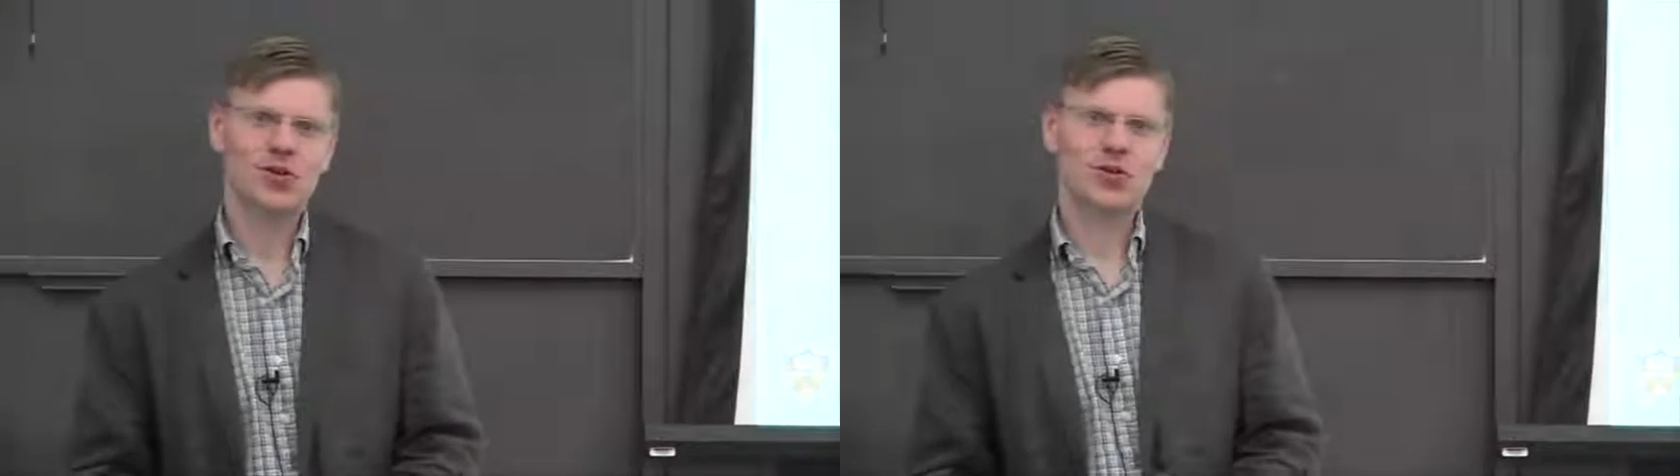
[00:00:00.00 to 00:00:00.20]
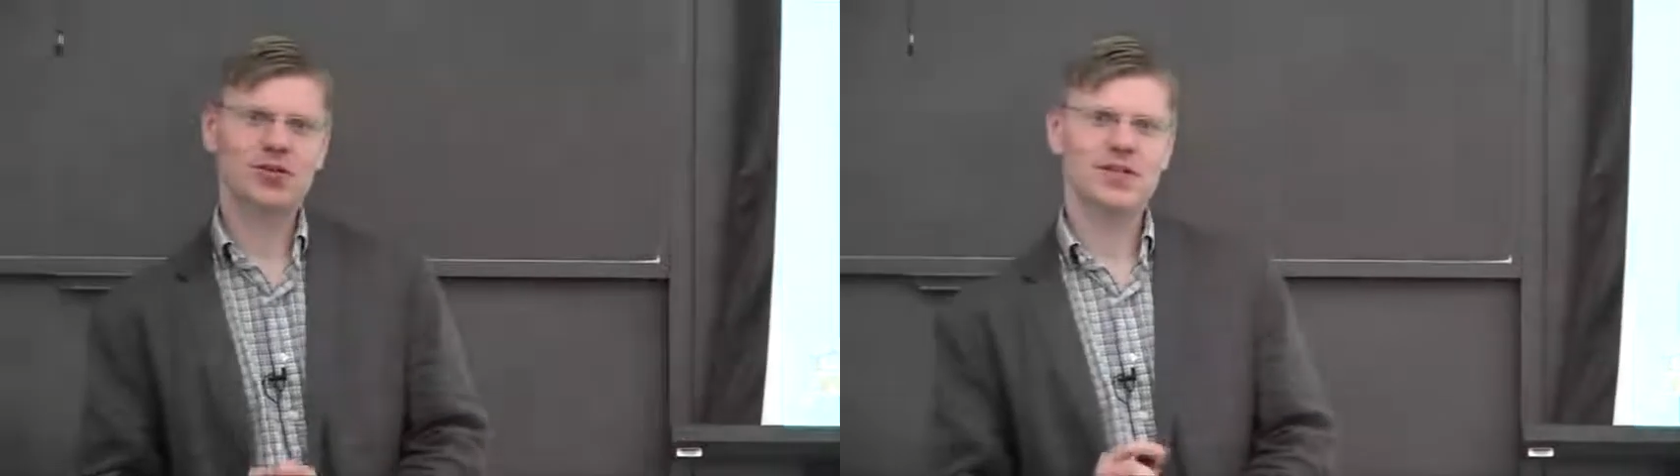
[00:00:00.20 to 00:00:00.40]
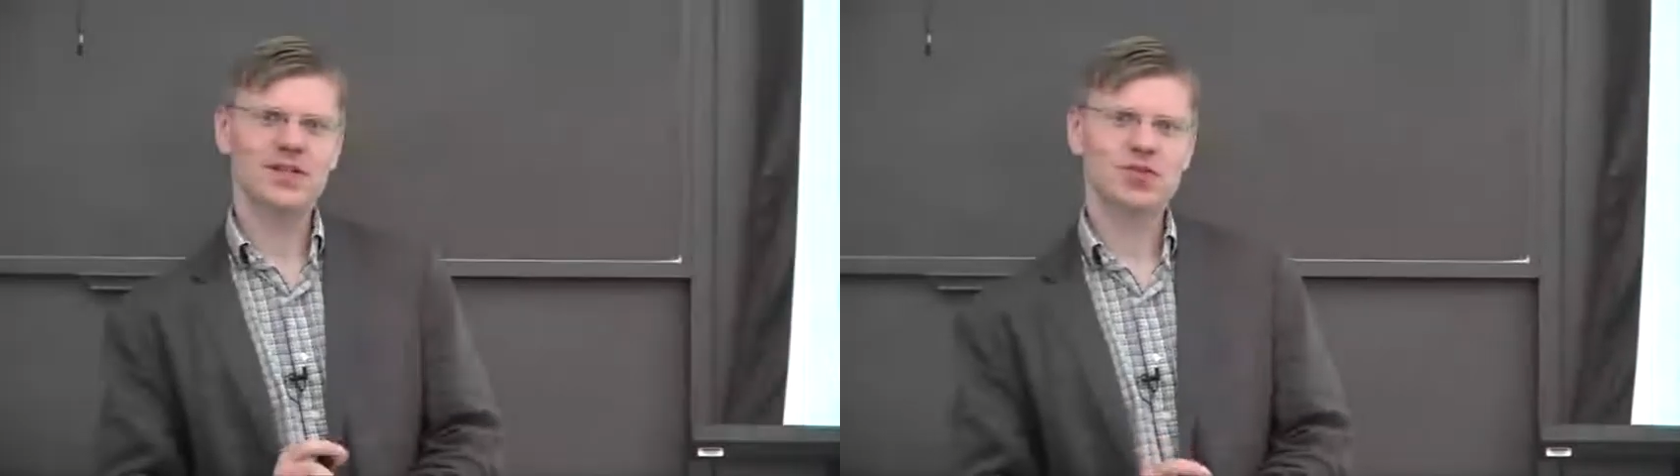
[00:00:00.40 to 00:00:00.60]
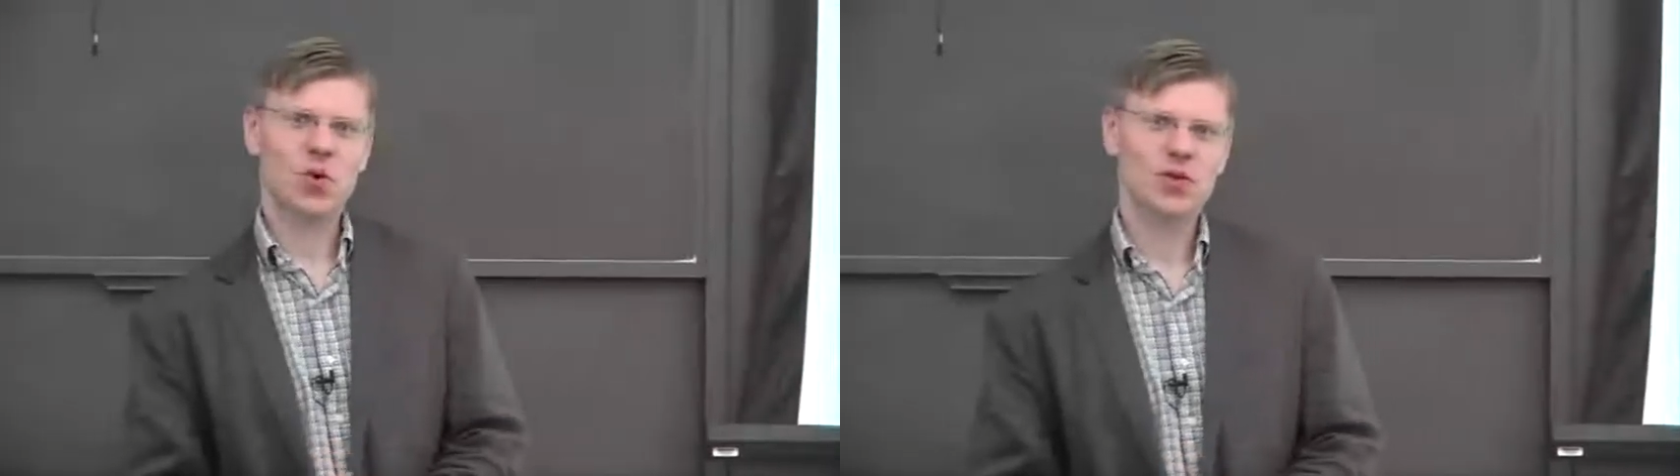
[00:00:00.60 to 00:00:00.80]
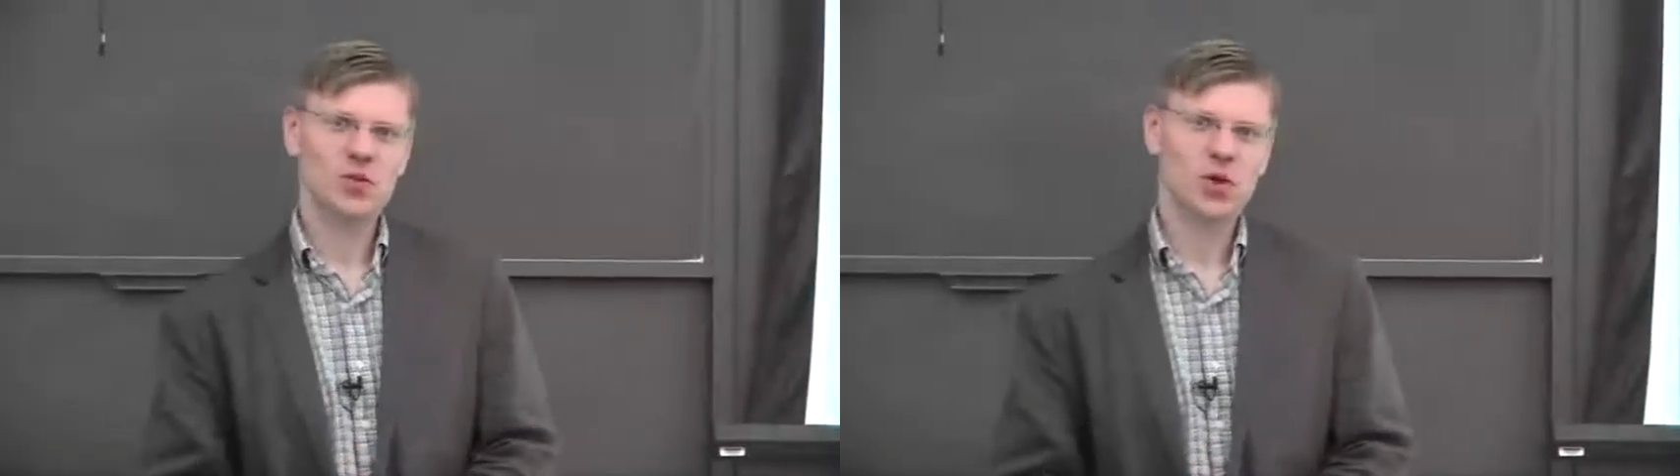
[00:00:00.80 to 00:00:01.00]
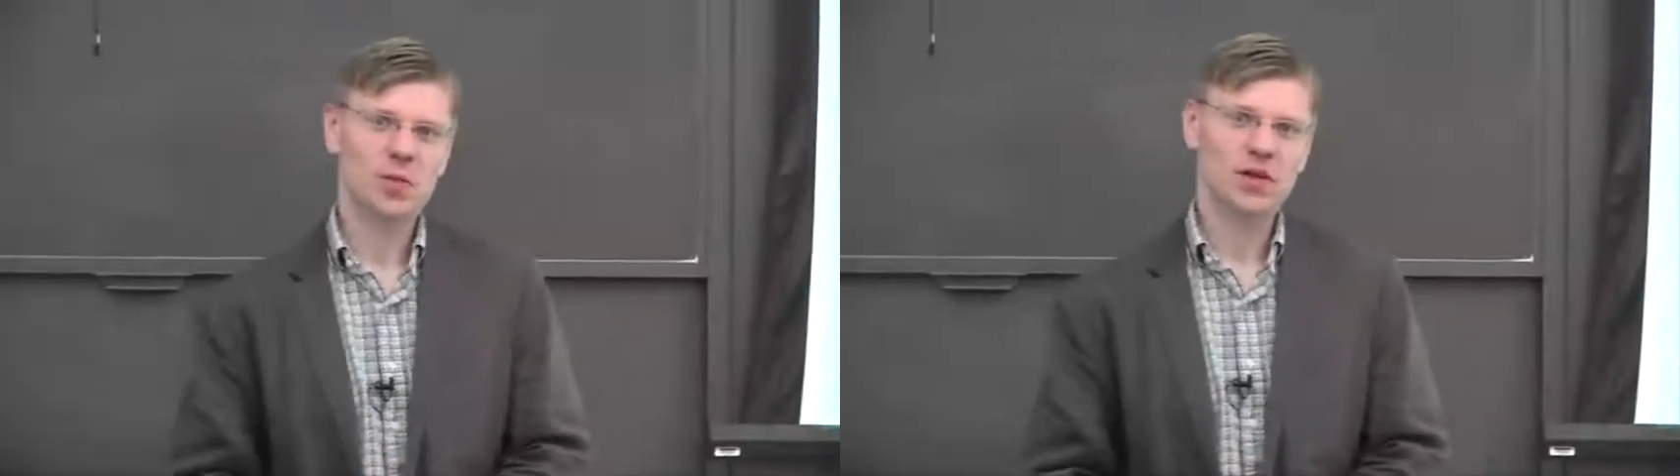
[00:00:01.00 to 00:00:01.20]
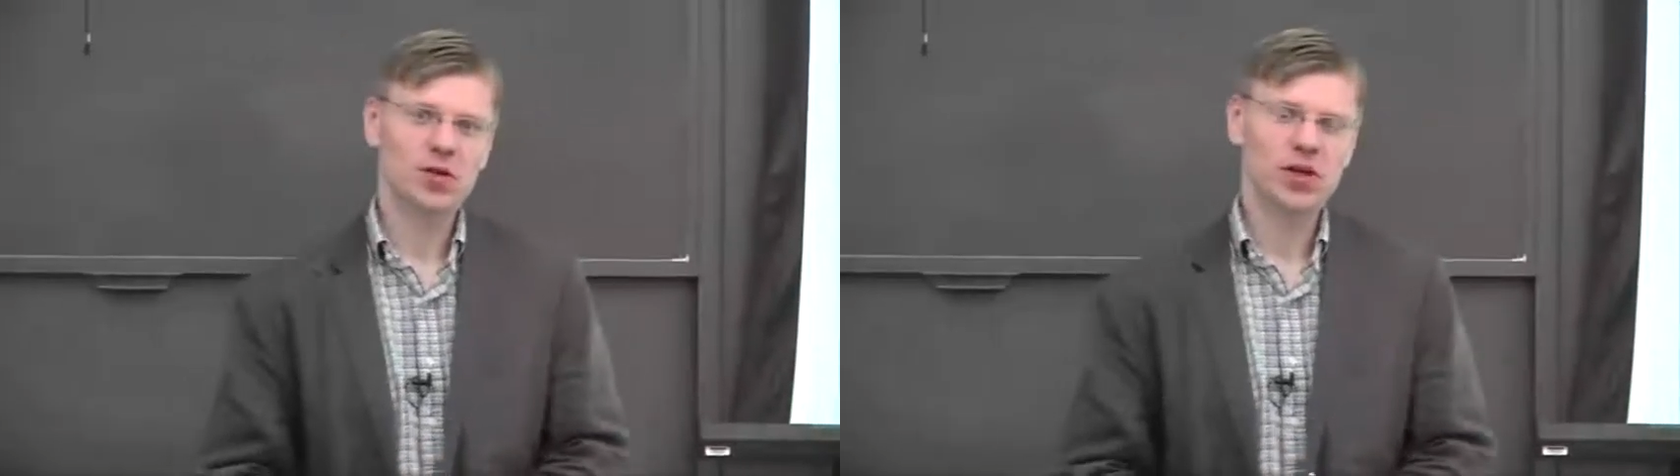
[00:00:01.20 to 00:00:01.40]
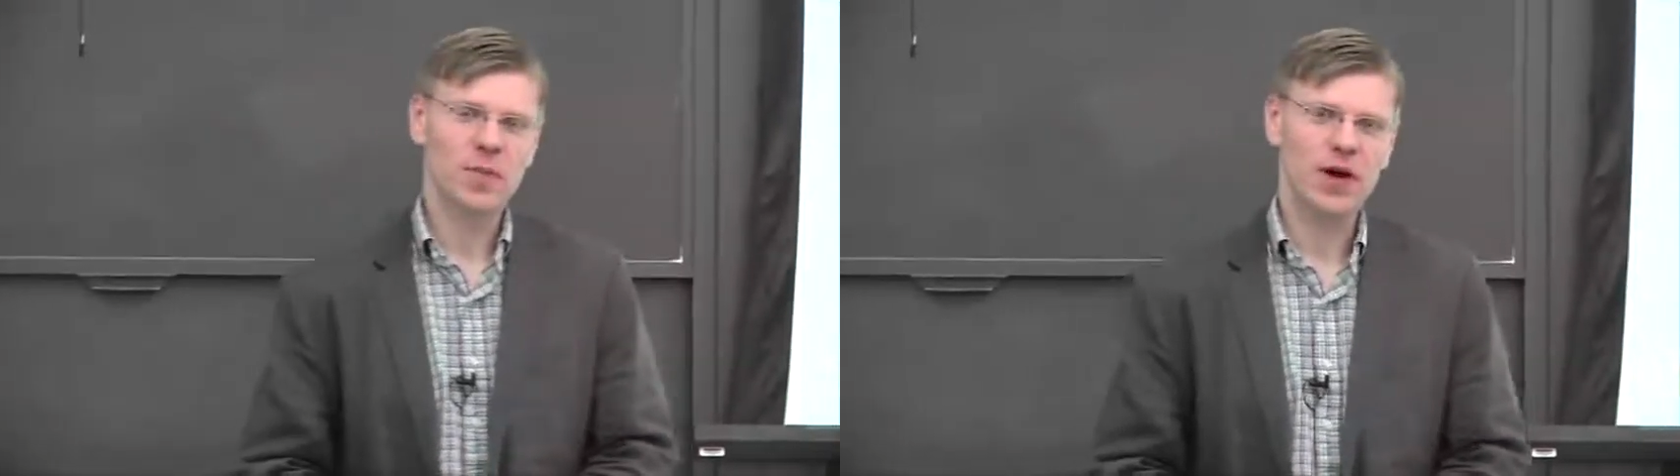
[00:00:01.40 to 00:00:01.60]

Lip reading: So in this course, we're going to be learning